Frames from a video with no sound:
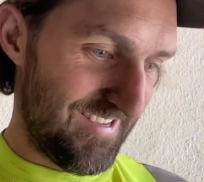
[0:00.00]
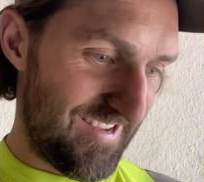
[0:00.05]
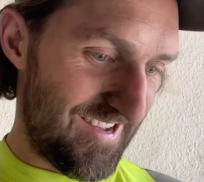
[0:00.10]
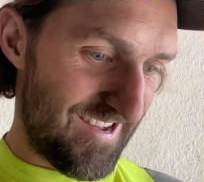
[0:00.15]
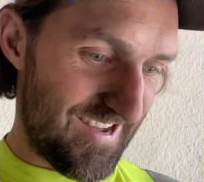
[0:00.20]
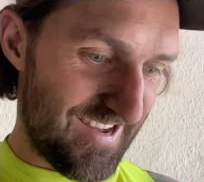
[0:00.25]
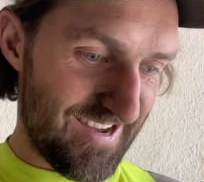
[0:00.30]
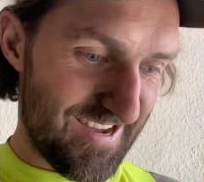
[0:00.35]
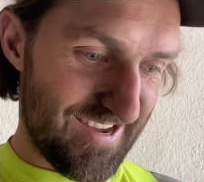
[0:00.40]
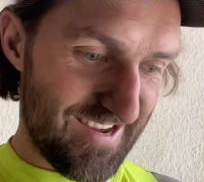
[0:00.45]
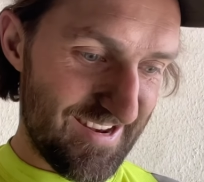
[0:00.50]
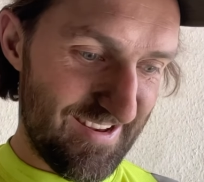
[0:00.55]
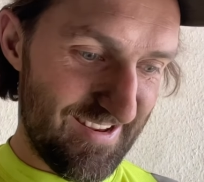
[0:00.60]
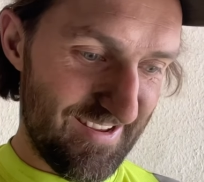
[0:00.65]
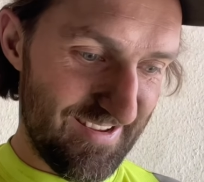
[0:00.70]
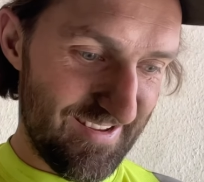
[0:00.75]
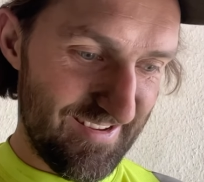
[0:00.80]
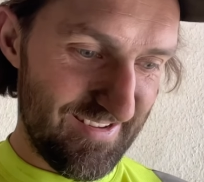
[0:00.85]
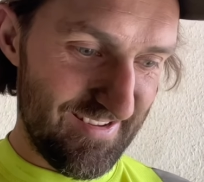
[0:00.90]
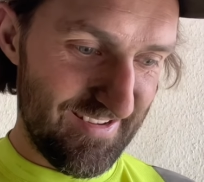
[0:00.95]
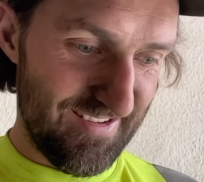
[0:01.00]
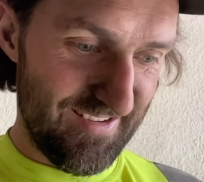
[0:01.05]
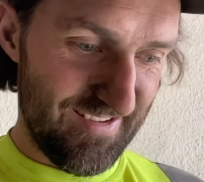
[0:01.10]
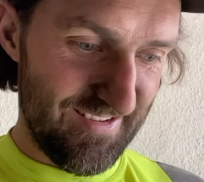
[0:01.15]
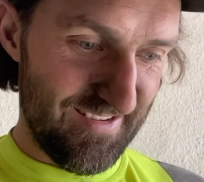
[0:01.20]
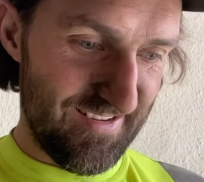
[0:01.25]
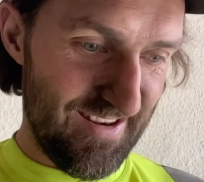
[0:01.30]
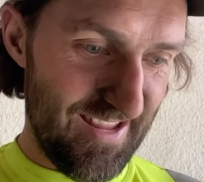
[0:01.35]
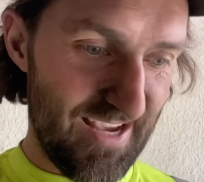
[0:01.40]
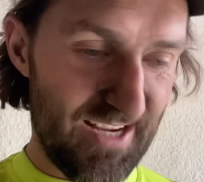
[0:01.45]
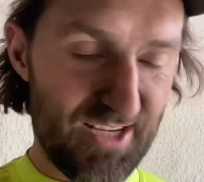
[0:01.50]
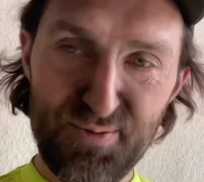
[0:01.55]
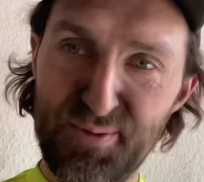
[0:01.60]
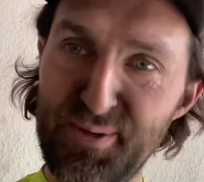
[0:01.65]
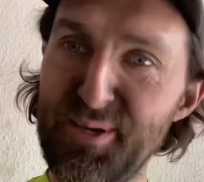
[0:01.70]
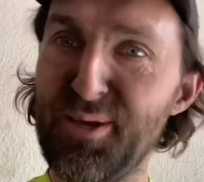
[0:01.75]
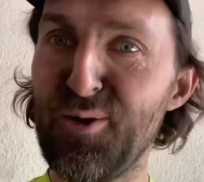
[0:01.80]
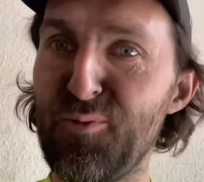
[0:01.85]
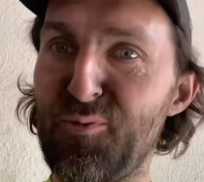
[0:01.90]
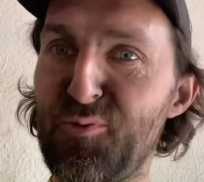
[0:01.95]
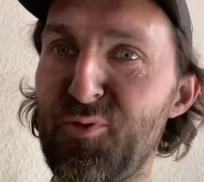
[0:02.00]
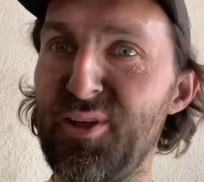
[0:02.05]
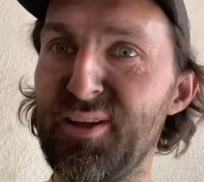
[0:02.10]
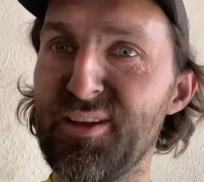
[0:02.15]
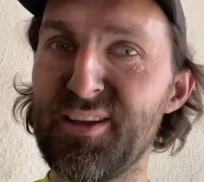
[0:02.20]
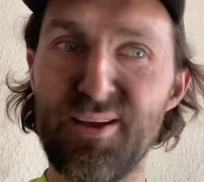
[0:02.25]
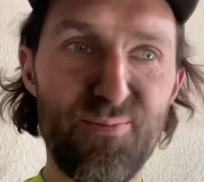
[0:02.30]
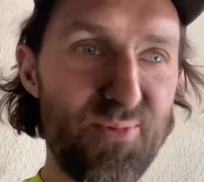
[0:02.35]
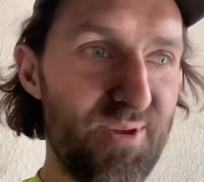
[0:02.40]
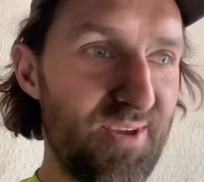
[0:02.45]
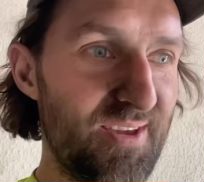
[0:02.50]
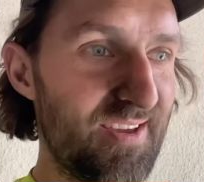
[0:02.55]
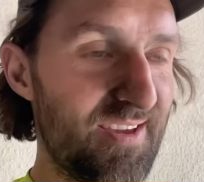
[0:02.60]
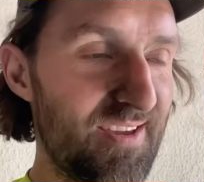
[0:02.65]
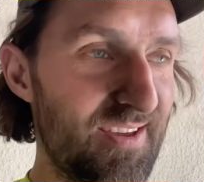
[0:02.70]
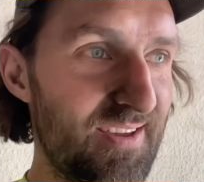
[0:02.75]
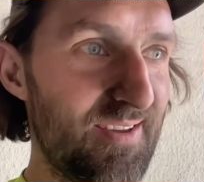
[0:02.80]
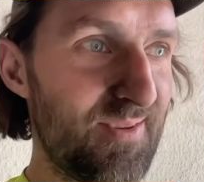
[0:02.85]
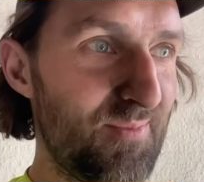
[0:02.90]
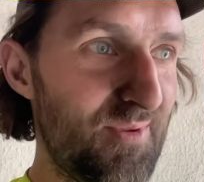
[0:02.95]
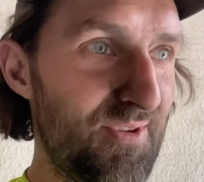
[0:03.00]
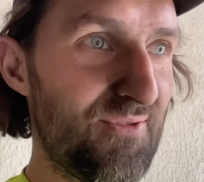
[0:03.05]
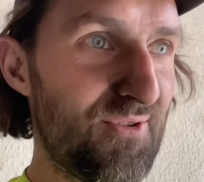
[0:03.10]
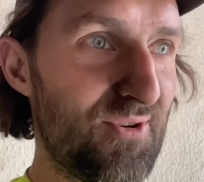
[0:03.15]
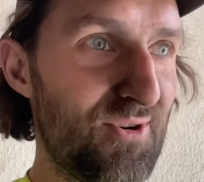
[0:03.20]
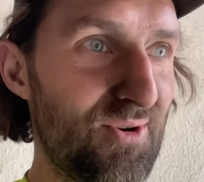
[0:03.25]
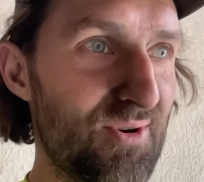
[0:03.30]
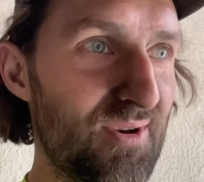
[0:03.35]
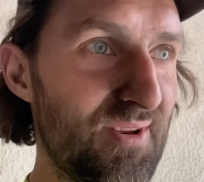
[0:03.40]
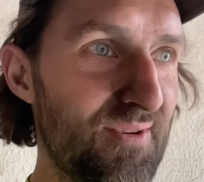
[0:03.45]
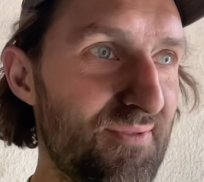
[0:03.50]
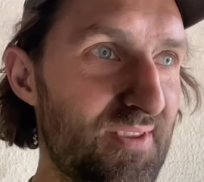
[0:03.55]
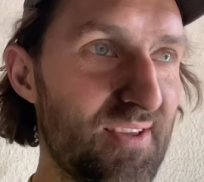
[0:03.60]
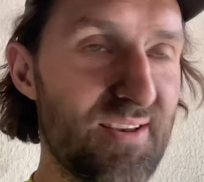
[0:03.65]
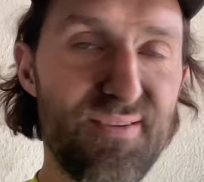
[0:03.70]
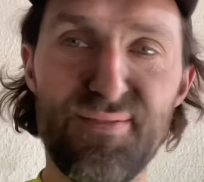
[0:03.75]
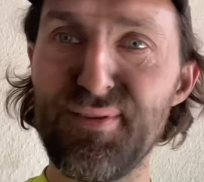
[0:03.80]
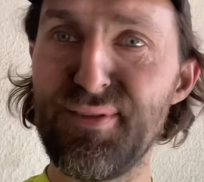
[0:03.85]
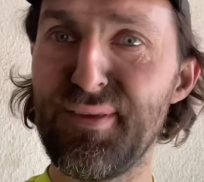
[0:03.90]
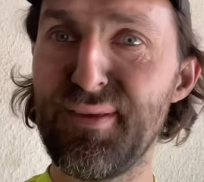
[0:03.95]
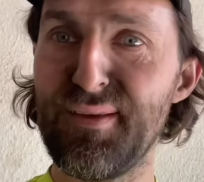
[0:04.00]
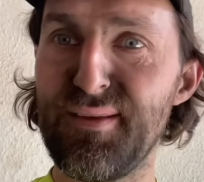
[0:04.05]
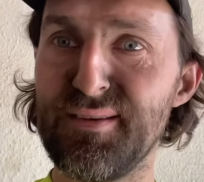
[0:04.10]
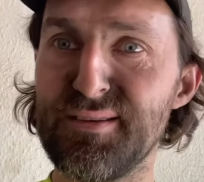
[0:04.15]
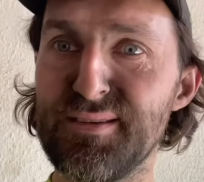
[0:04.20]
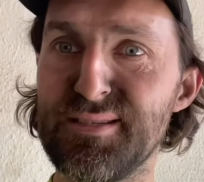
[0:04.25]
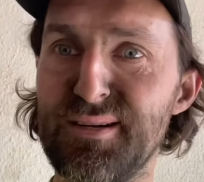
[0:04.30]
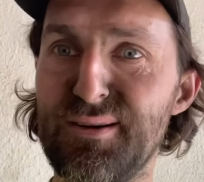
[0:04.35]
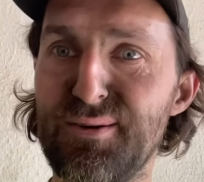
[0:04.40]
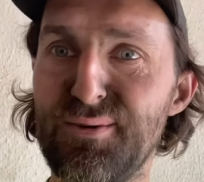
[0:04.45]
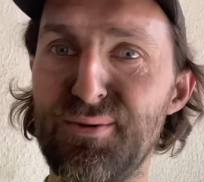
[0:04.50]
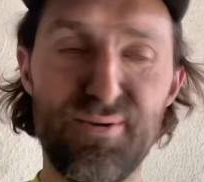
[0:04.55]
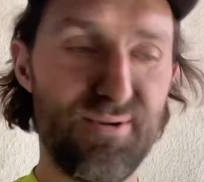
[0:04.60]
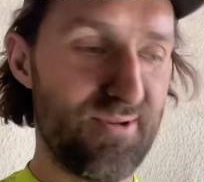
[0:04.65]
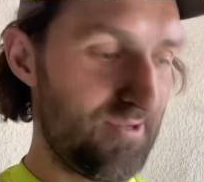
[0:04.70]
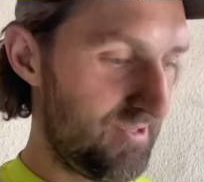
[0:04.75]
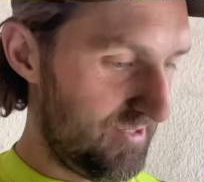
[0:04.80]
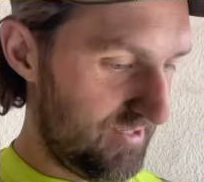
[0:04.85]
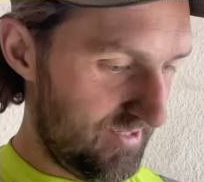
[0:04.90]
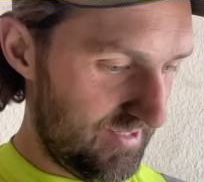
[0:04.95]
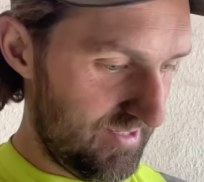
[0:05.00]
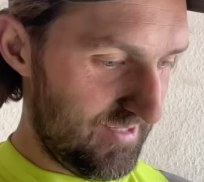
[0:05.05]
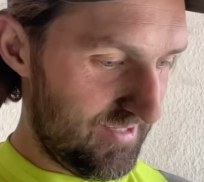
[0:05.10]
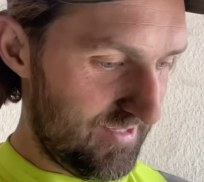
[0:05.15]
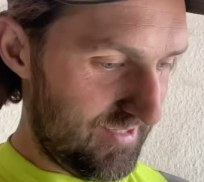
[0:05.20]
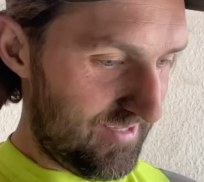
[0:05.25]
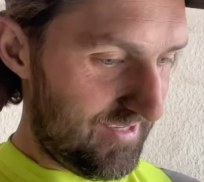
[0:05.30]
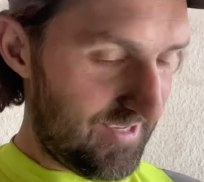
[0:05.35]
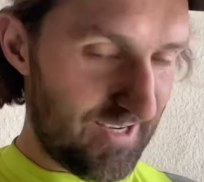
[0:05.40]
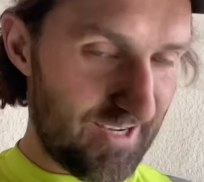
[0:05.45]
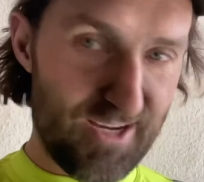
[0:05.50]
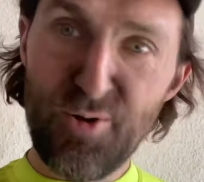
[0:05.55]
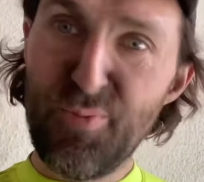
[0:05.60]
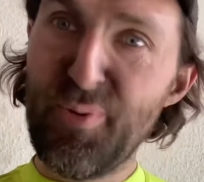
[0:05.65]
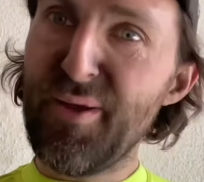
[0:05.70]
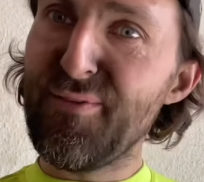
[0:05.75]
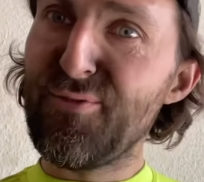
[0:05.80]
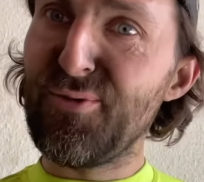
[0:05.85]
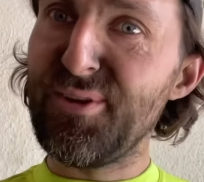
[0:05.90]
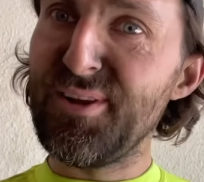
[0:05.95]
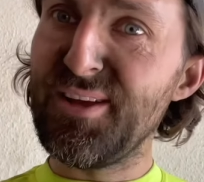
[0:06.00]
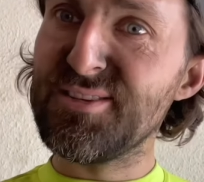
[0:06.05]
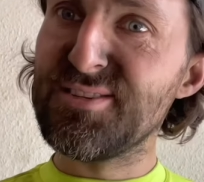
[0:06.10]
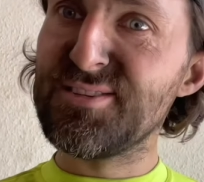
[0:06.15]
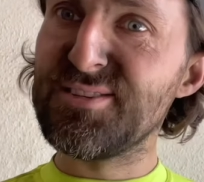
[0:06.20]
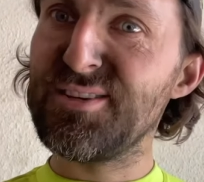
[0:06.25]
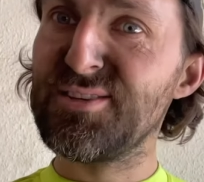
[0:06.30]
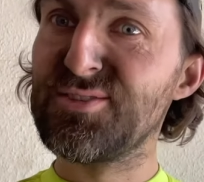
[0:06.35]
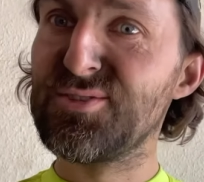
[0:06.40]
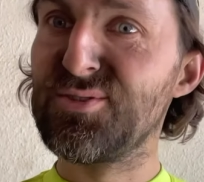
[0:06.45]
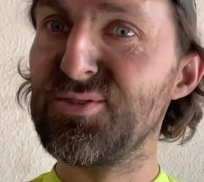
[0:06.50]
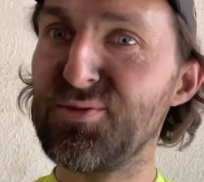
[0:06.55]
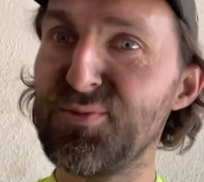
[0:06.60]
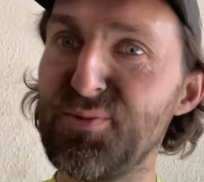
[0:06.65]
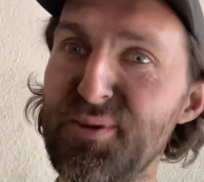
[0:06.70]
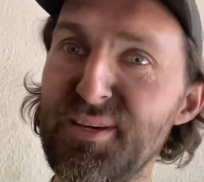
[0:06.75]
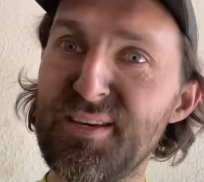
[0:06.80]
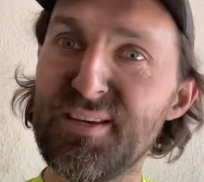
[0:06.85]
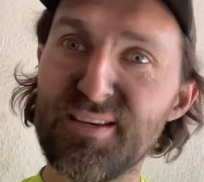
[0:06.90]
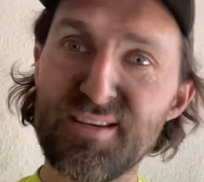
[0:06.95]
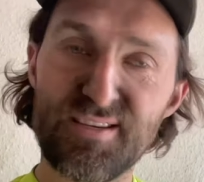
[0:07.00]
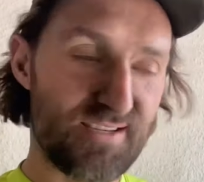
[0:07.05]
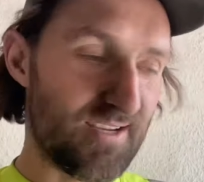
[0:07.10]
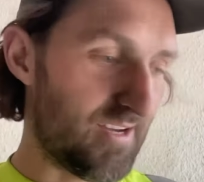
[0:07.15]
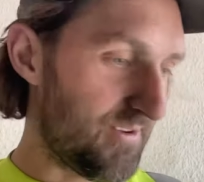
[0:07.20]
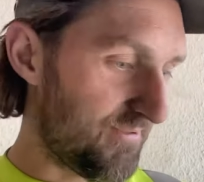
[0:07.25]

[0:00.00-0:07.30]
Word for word: and next week, hopefully, I'll get my uh, my forklift delivered. So I hope everyone has as good a week as I've